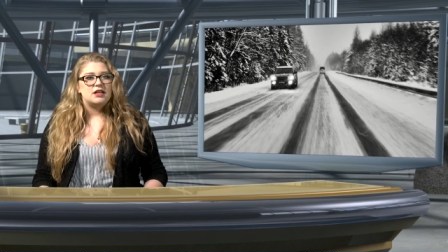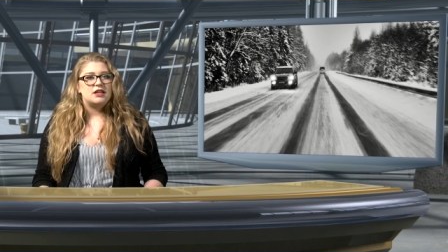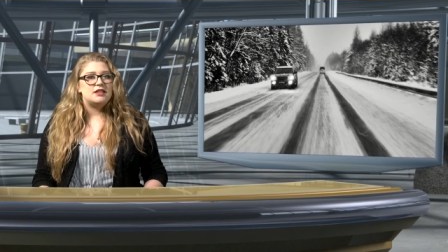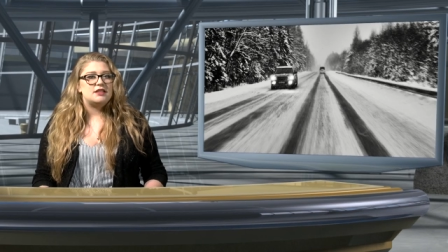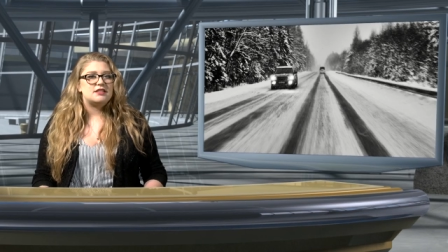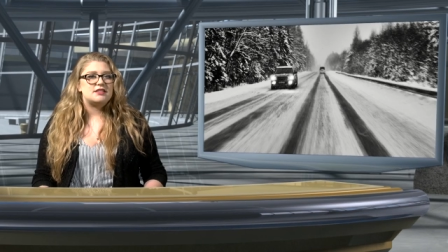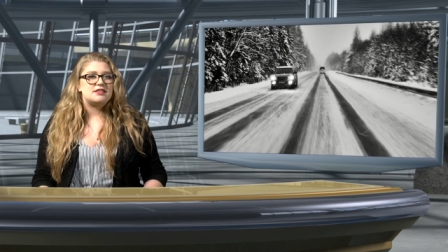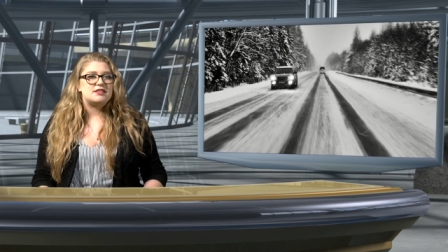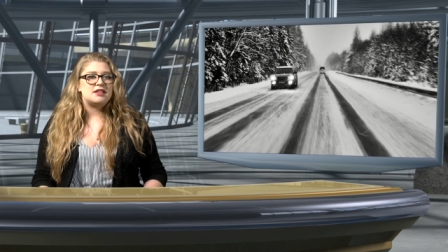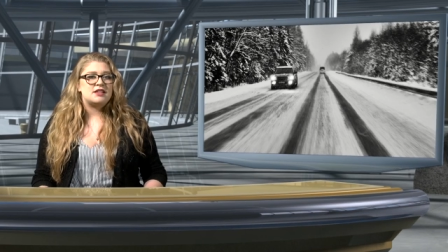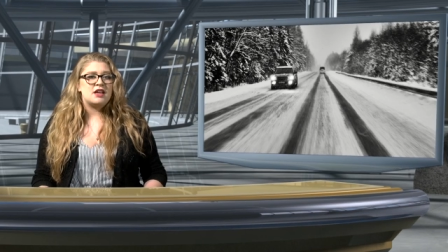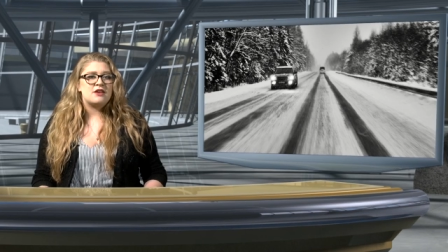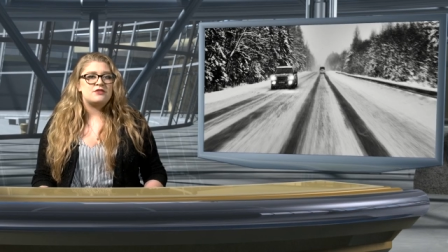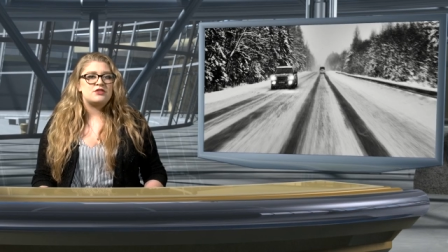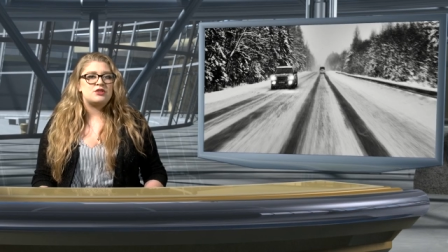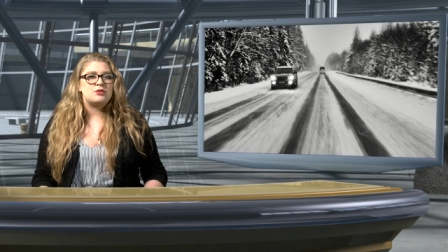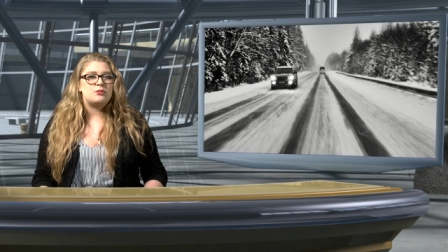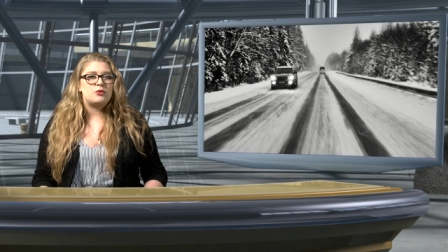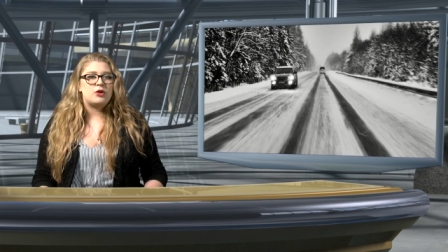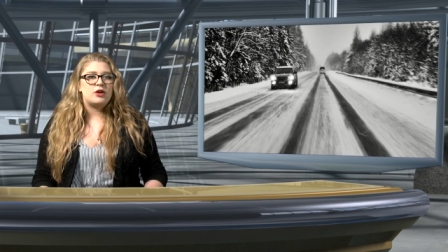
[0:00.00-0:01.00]
In the city
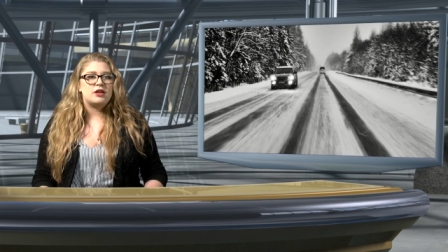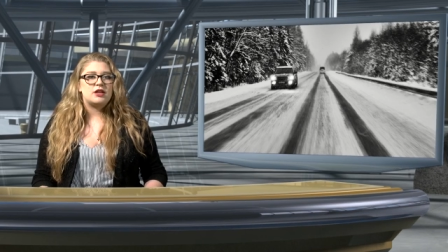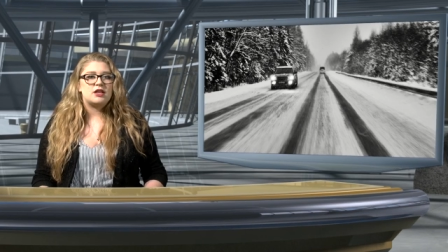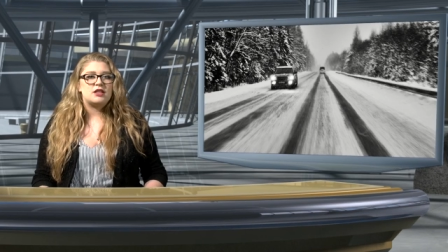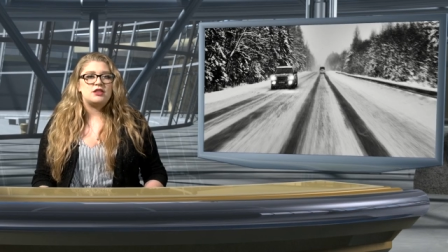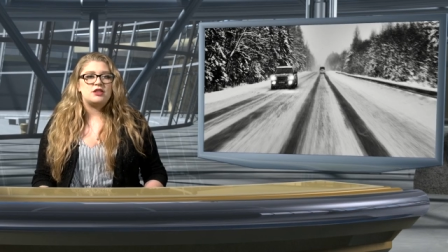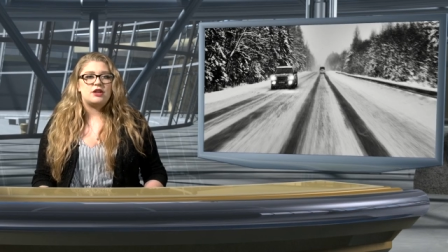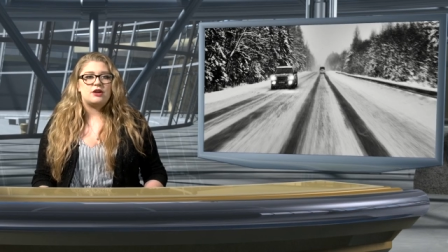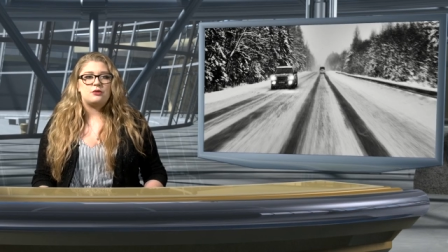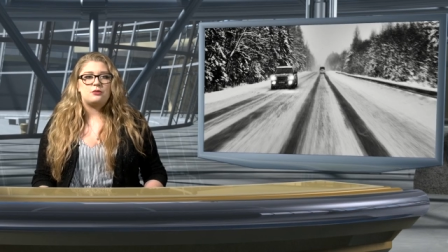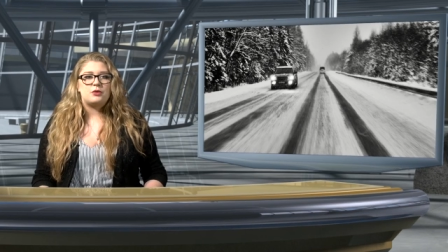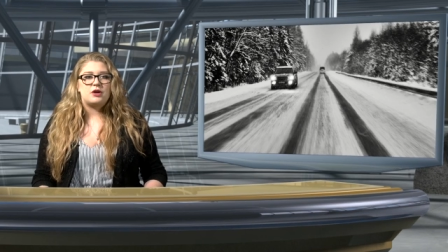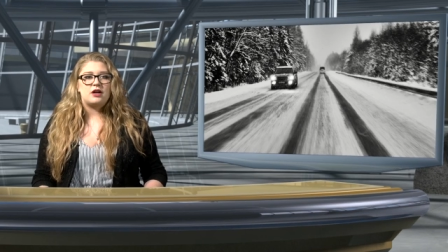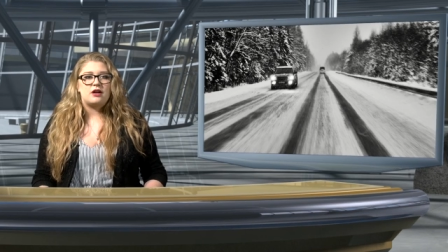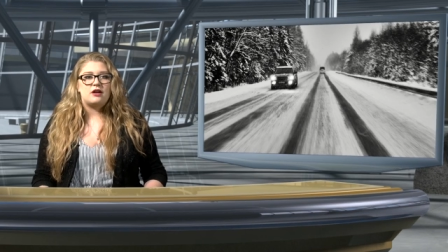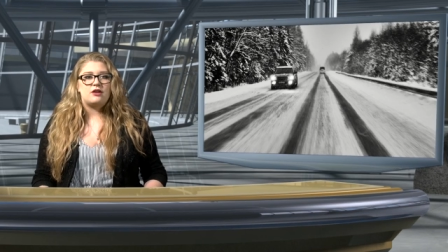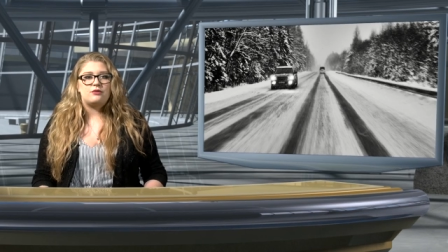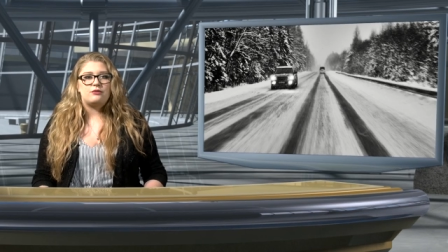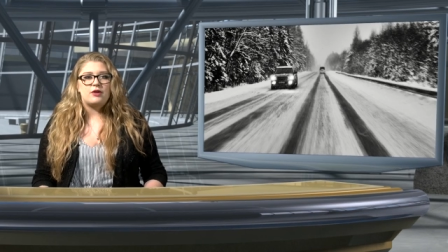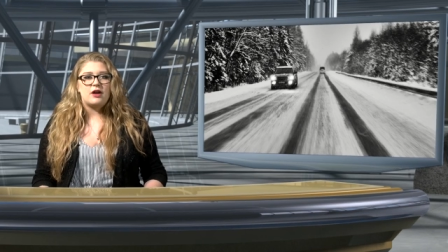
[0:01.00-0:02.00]
of Sheboygan, there
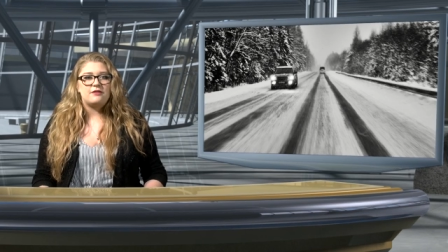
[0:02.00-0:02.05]
were